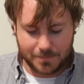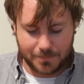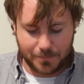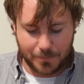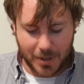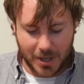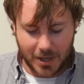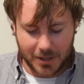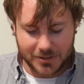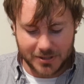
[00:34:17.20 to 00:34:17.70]

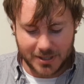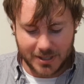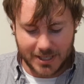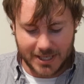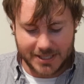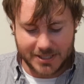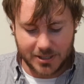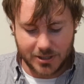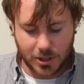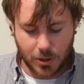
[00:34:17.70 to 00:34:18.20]
Bart and
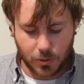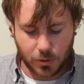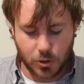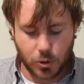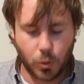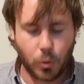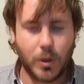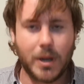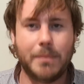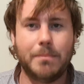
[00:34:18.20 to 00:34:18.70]
Lisa don't
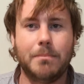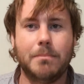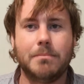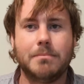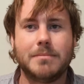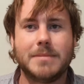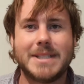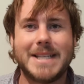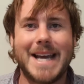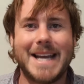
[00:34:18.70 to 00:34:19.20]
call him
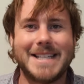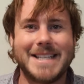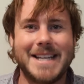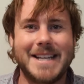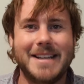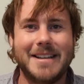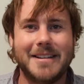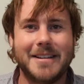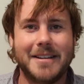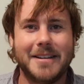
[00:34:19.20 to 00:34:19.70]

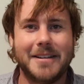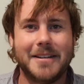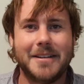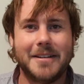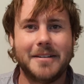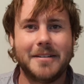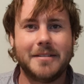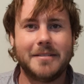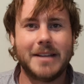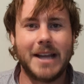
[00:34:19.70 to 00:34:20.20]
daddy.
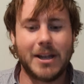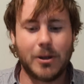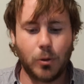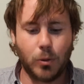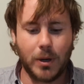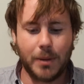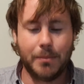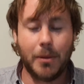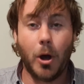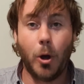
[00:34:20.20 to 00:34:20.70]
They
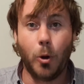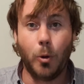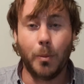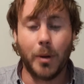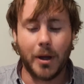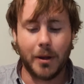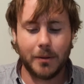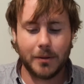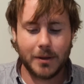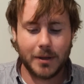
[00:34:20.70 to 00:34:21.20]
call him
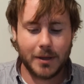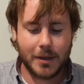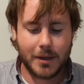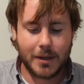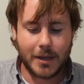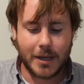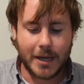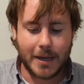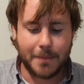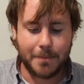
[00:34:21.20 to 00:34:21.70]
Homer.
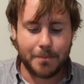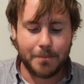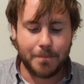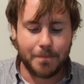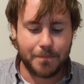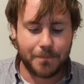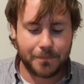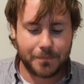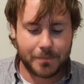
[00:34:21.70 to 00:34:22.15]
And